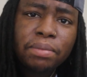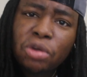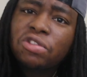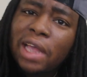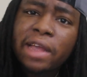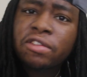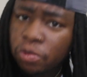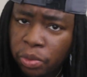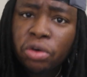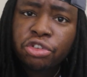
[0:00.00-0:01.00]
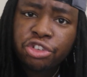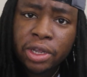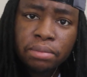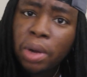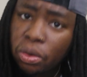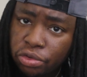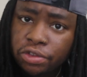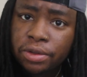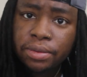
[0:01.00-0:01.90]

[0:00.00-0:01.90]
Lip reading: most science is bullshit. Most.